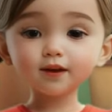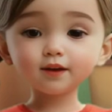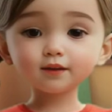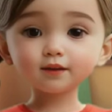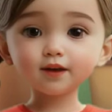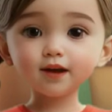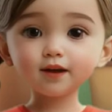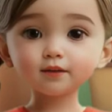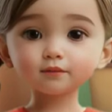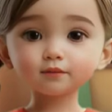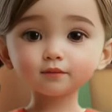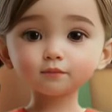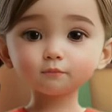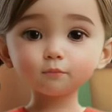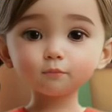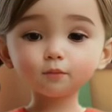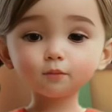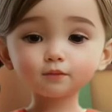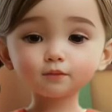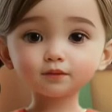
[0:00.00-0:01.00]
that tells a
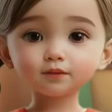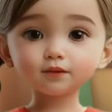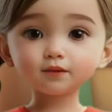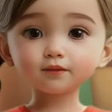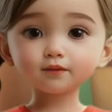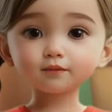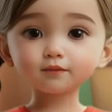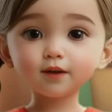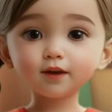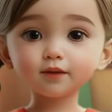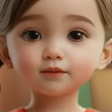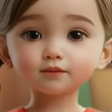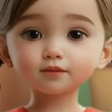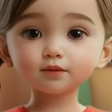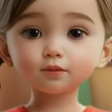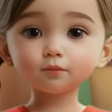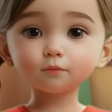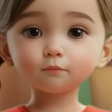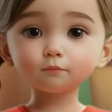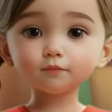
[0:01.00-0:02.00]
person's
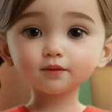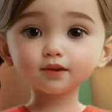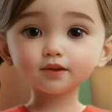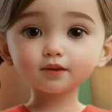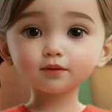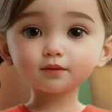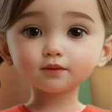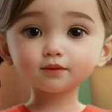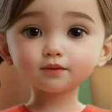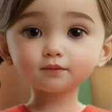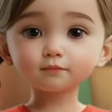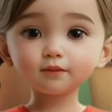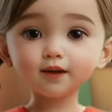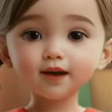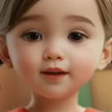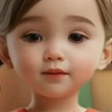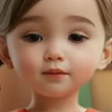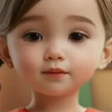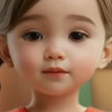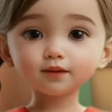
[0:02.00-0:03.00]
thoughts or opinions
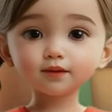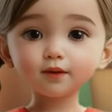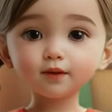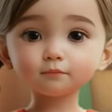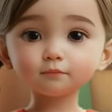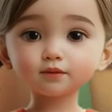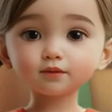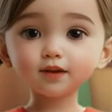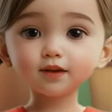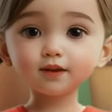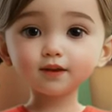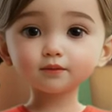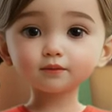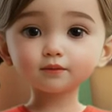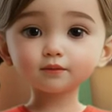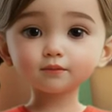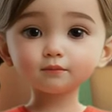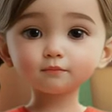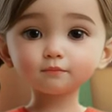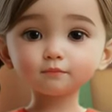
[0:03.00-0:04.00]
about a
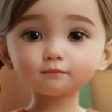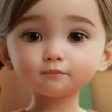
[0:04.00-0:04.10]
subject.